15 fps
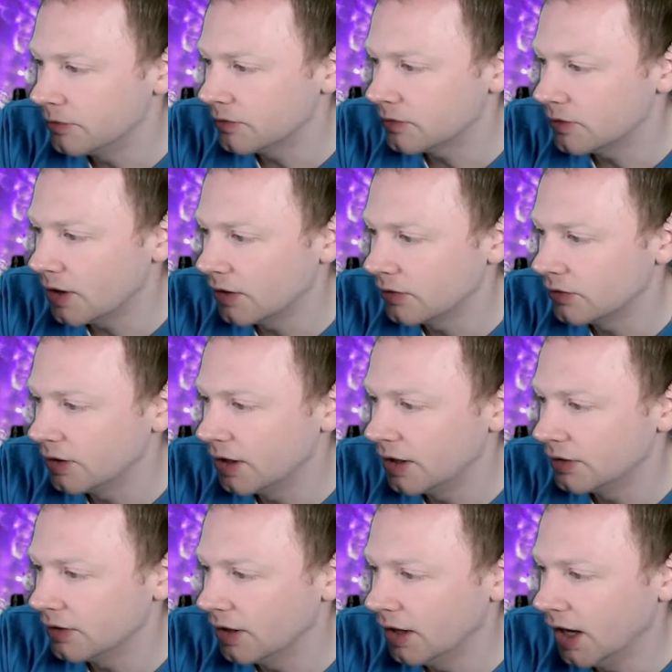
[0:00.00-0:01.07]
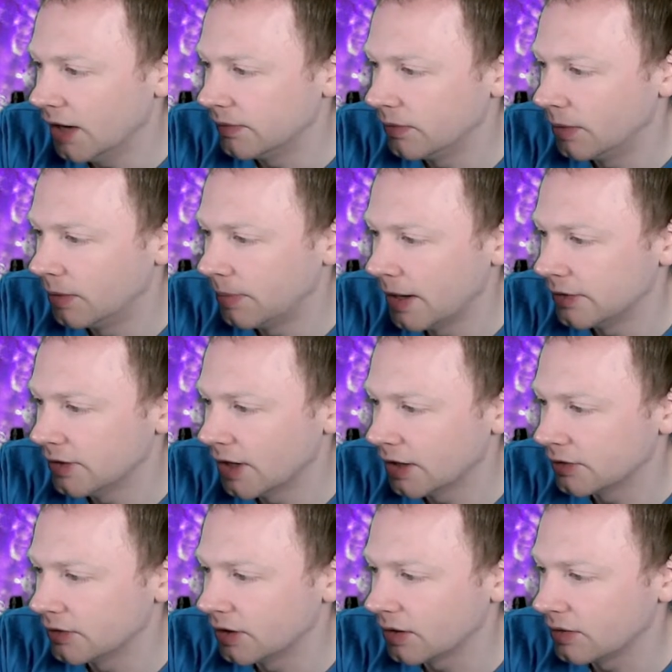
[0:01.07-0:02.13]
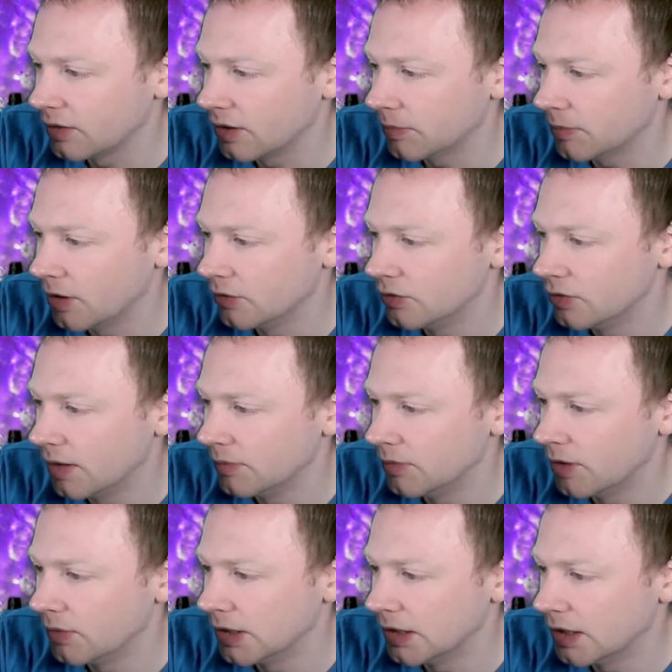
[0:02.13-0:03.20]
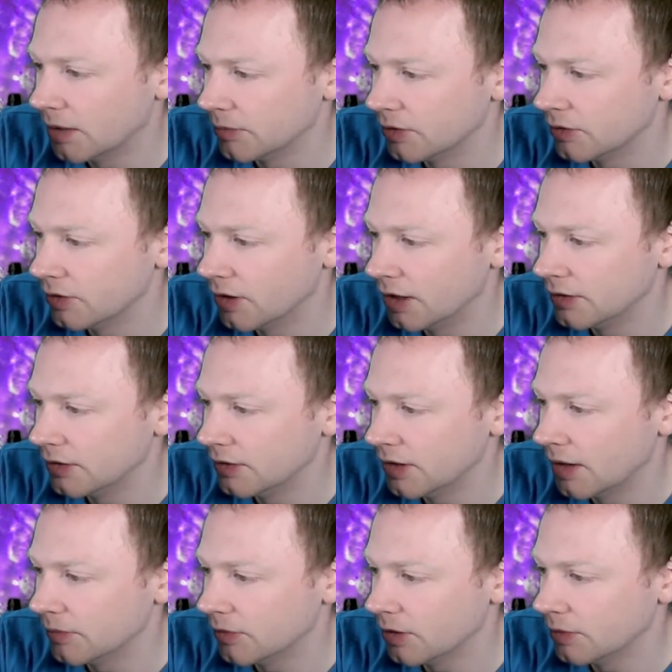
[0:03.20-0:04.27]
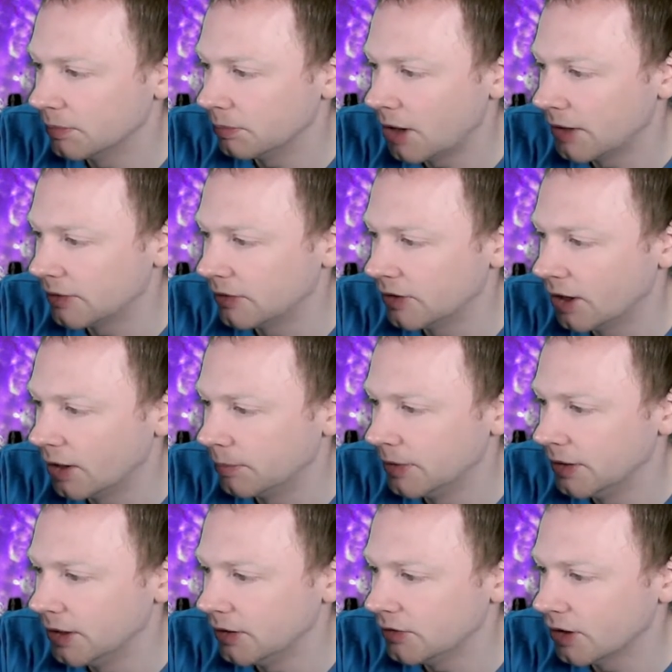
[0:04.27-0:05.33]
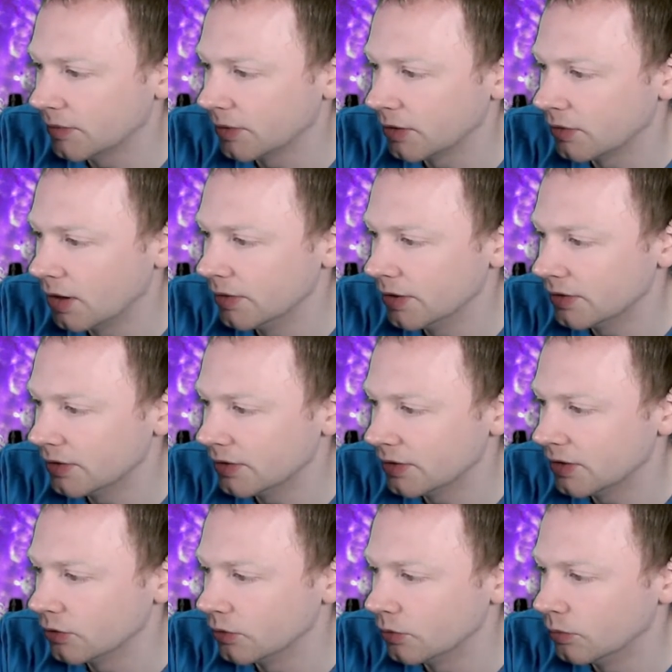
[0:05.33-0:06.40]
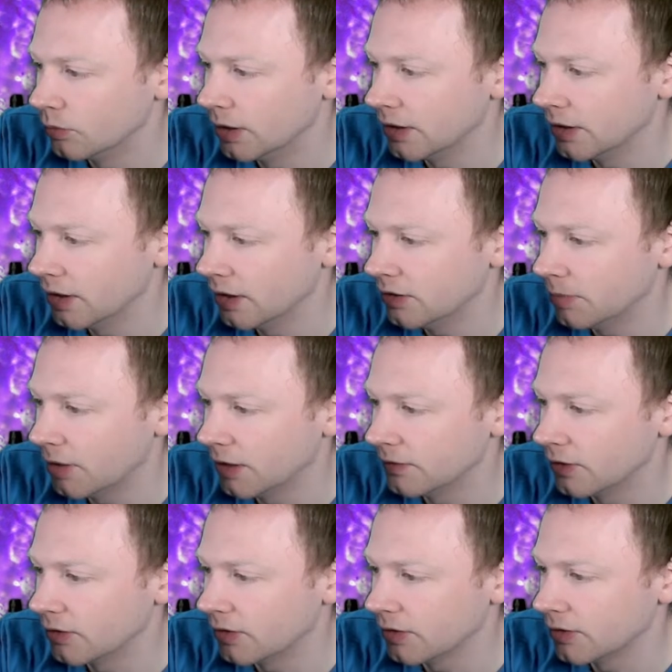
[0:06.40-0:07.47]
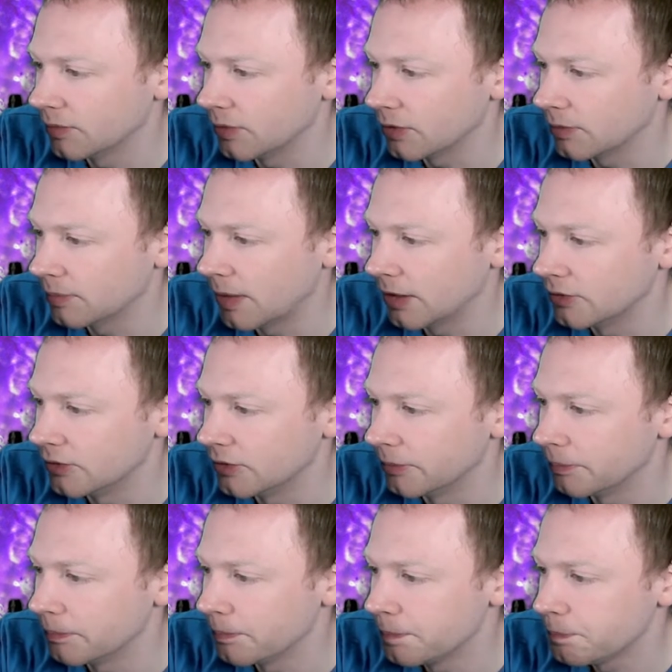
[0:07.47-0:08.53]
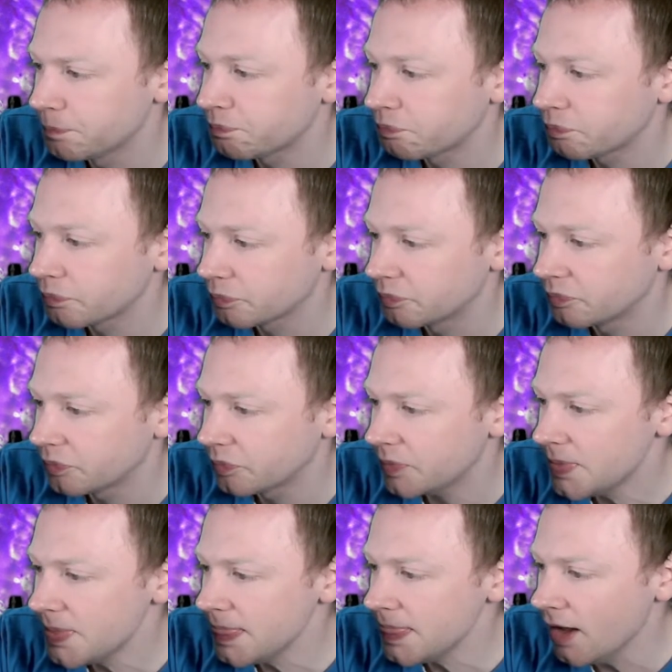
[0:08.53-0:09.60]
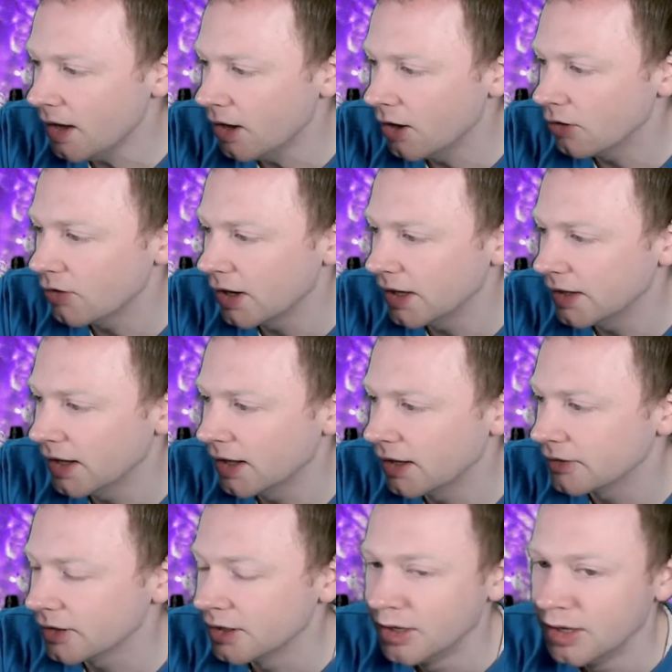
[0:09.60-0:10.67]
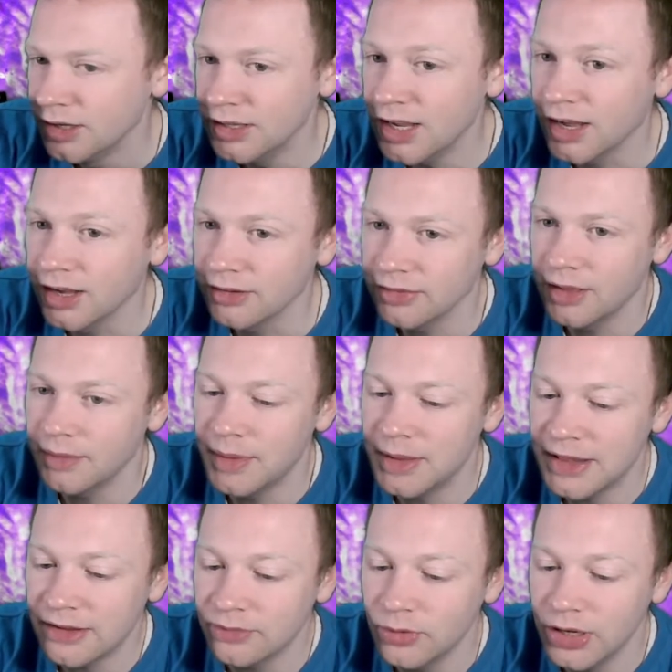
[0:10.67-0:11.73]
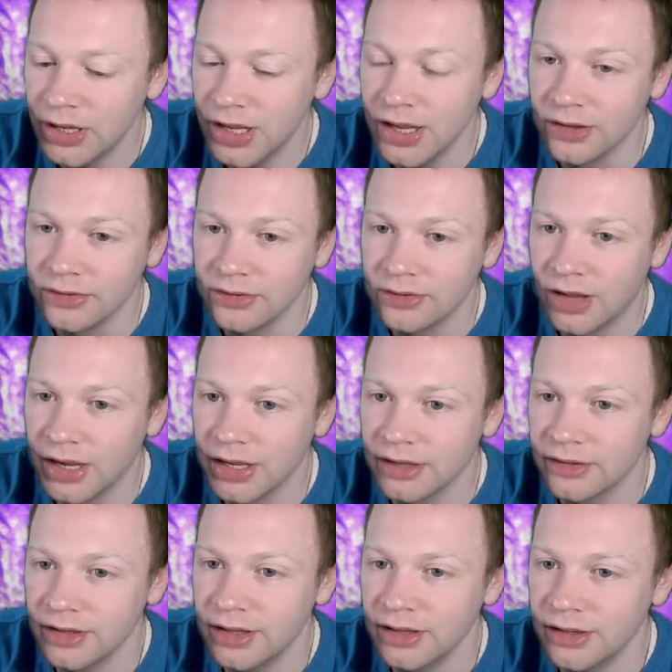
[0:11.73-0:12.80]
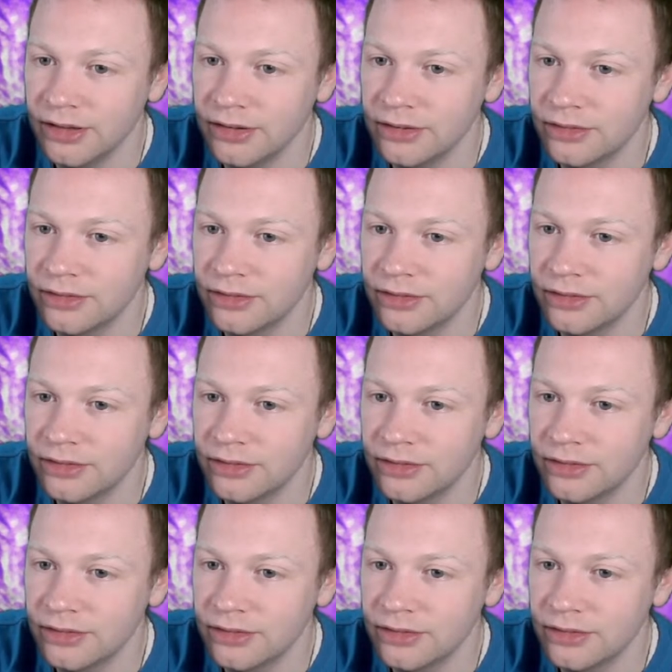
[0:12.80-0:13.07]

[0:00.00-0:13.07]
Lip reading: Jal says, everyone pays taxes except those who have no income. Societies that have no practice helping each other grow, extinct or wink. It's easy prey for aggressive expansion. Oh, great analogy. Yeah, I mean, that's what it is. Like, they